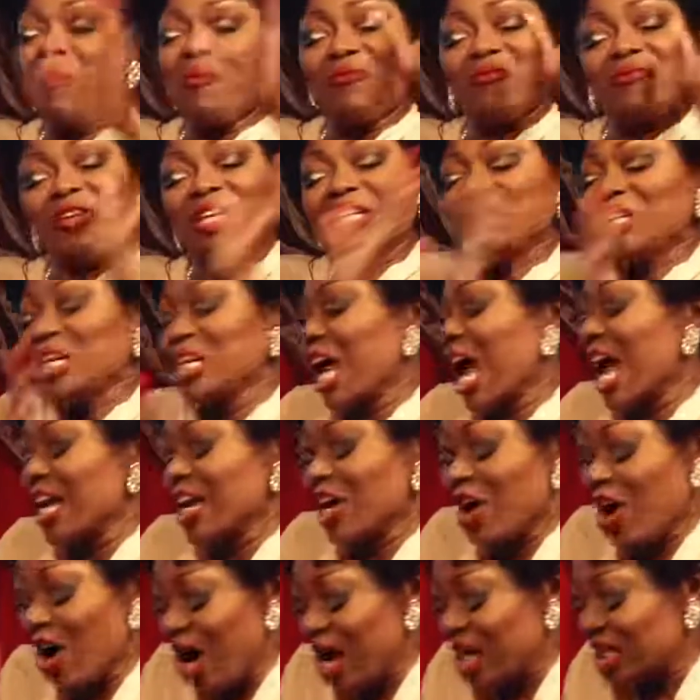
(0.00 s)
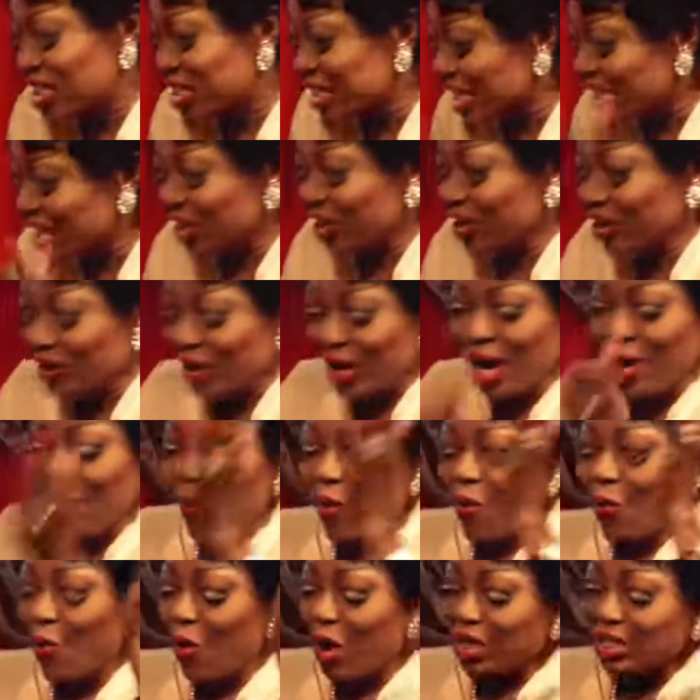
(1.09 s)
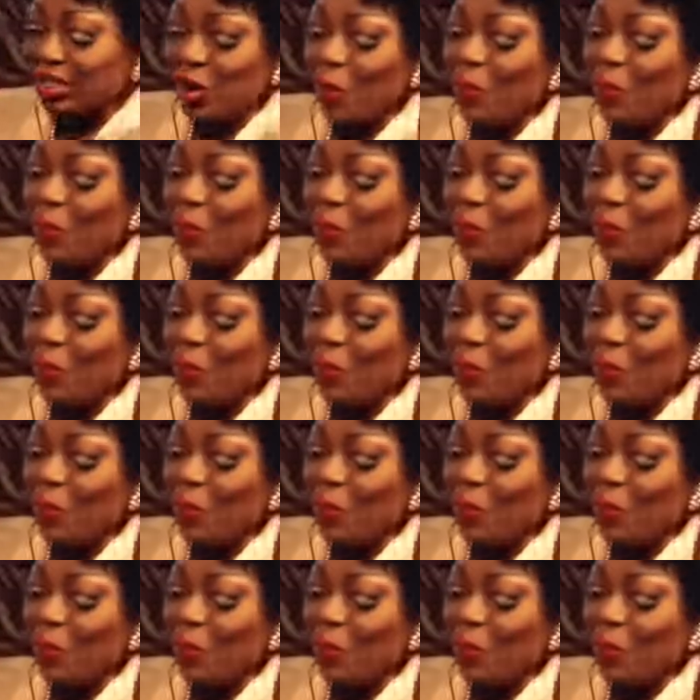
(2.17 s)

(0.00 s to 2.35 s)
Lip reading: Richard, I can't tell you what a